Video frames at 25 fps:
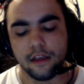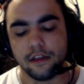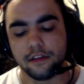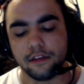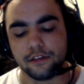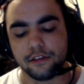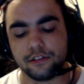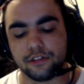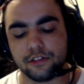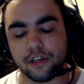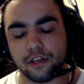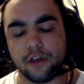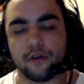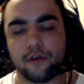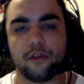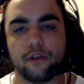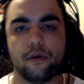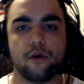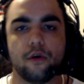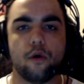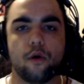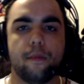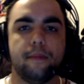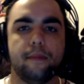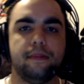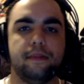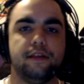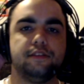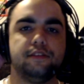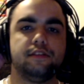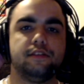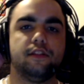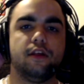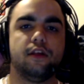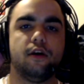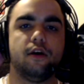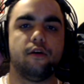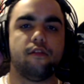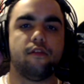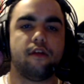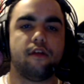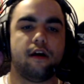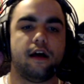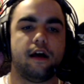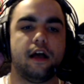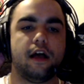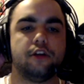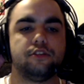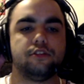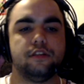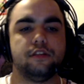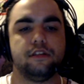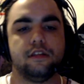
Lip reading: So you'll all be pleased to know that I actually